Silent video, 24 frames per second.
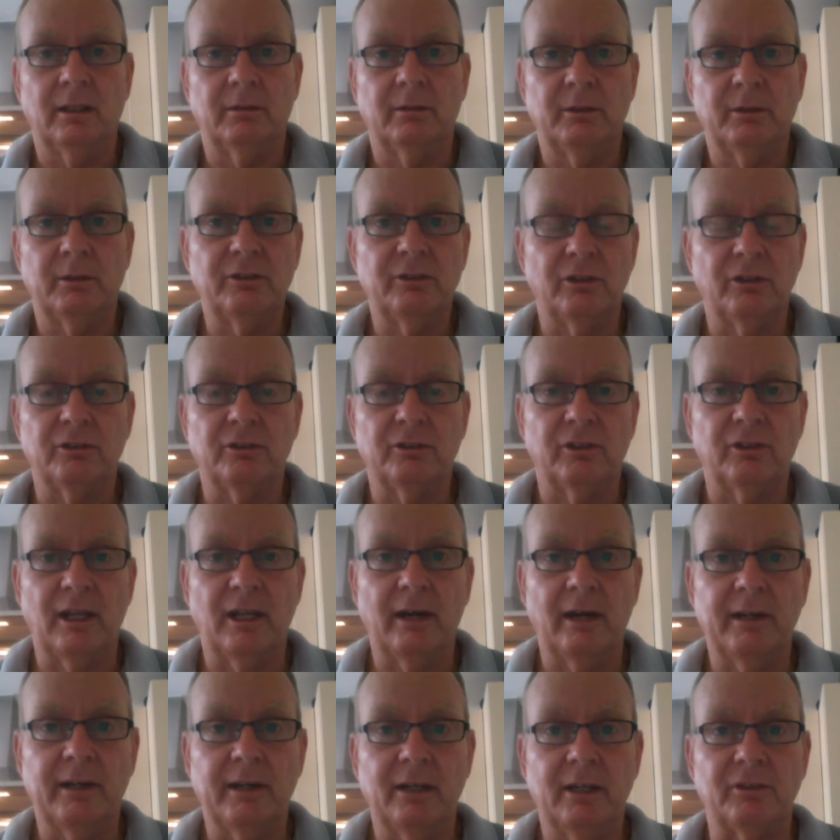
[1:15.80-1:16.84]
research
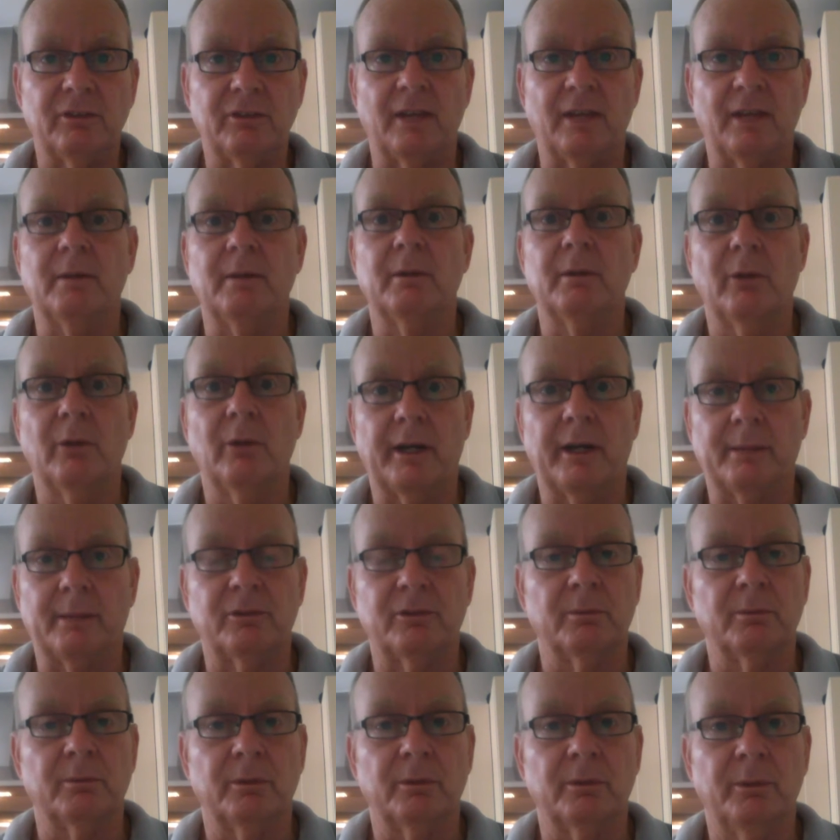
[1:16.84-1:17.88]
scenarios, and then we write up
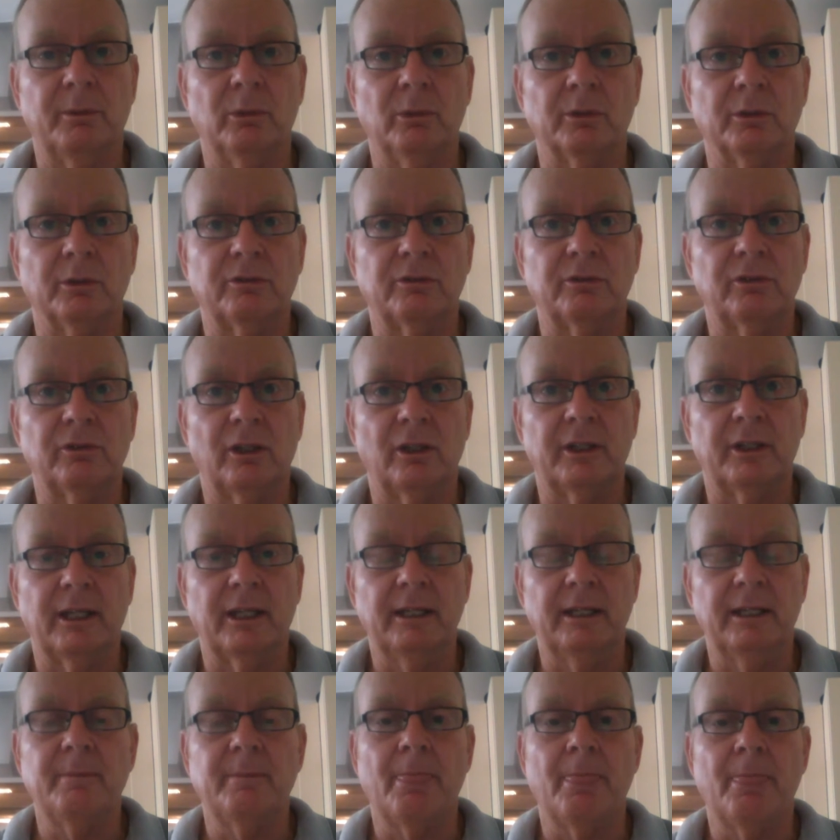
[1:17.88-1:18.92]
some reports,
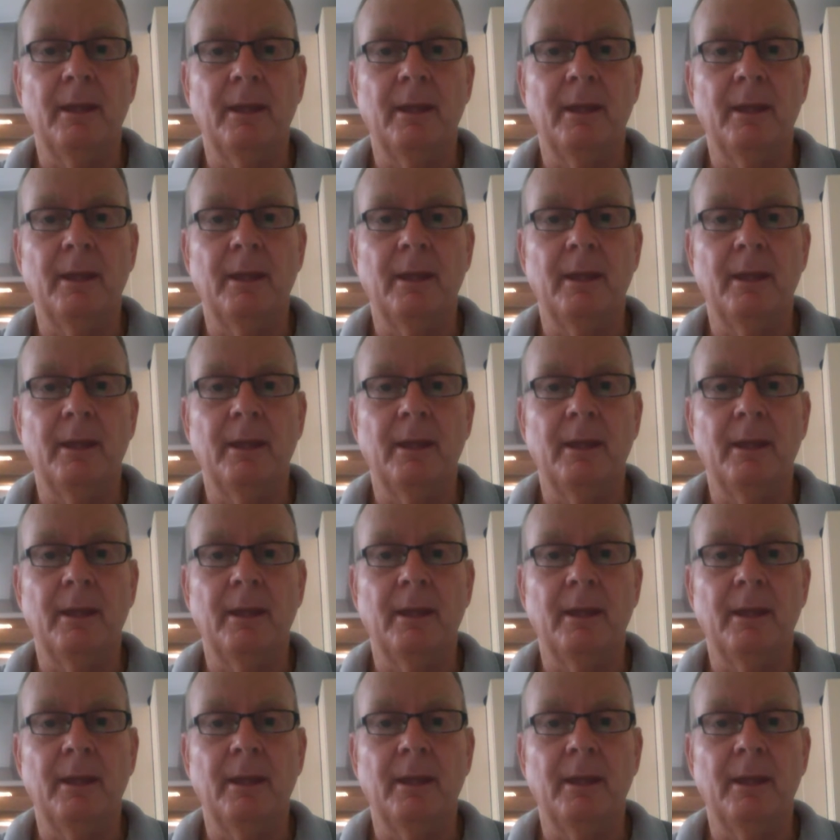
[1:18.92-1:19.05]
okay?